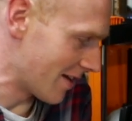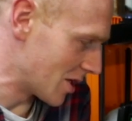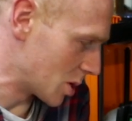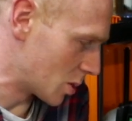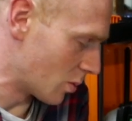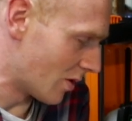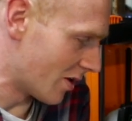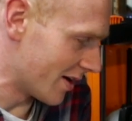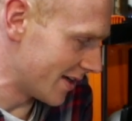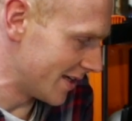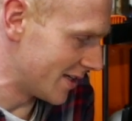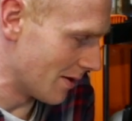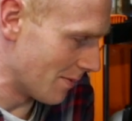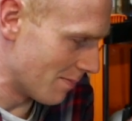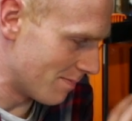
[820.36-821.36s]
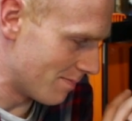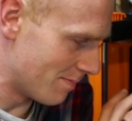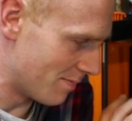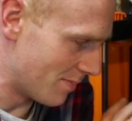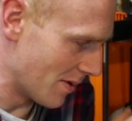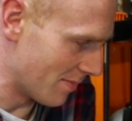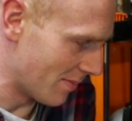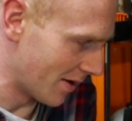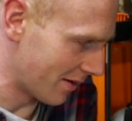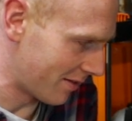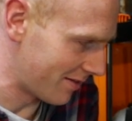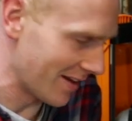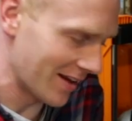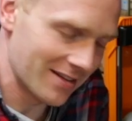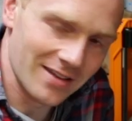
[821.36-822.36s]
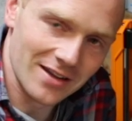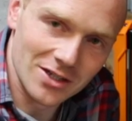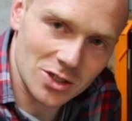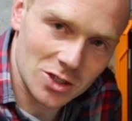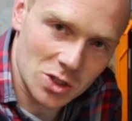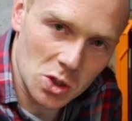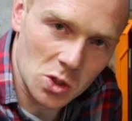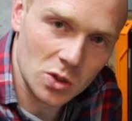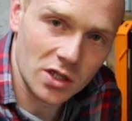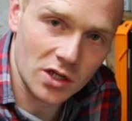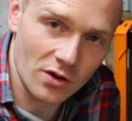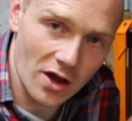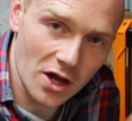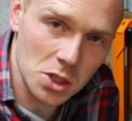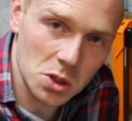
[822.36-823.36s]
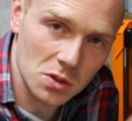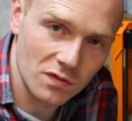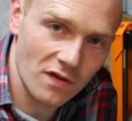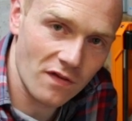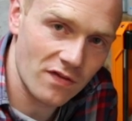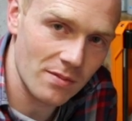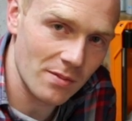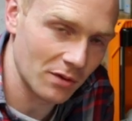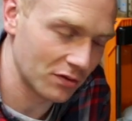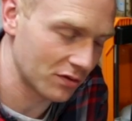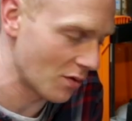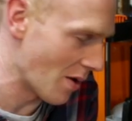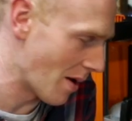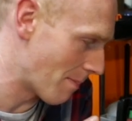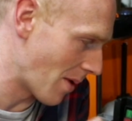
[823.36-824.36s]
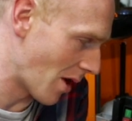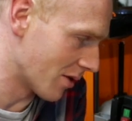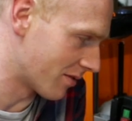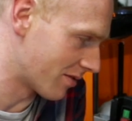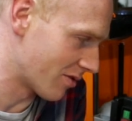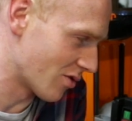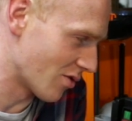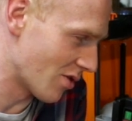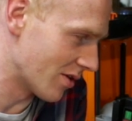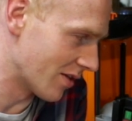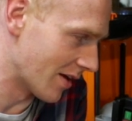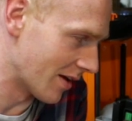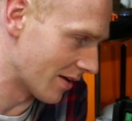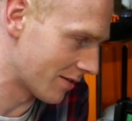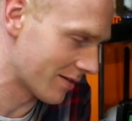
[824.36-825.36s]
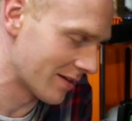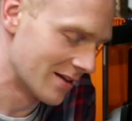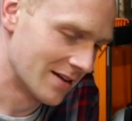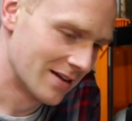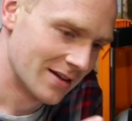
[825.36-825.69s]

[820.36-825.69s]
inch wide, but by 6 inch tall, you know, 150 mil square post through this,